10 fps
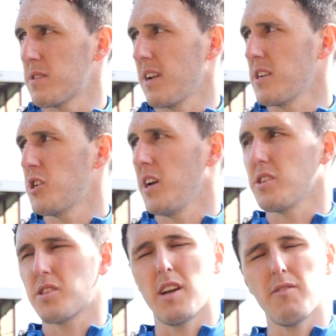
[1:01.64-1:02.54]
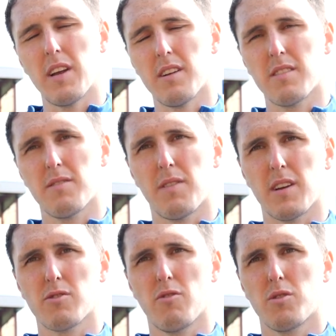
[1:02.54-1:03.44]
it's a nice change of scenery, and
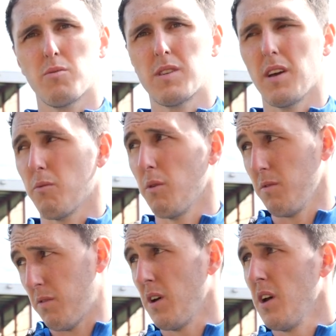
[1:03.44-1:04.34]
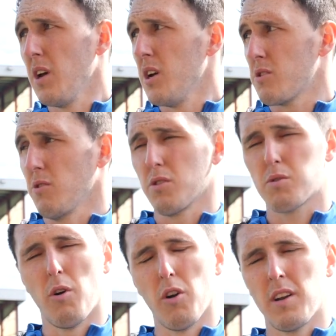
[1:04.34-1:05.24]
fingers crossed we take what we've done
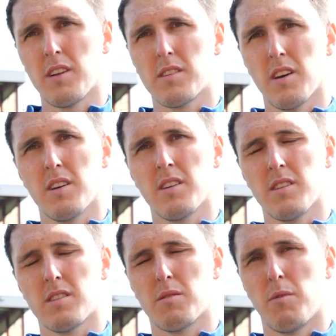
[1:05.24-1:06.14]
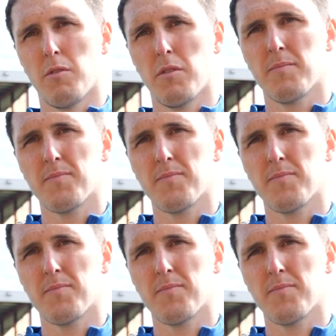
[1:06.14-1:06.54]
this morning into tomorrow.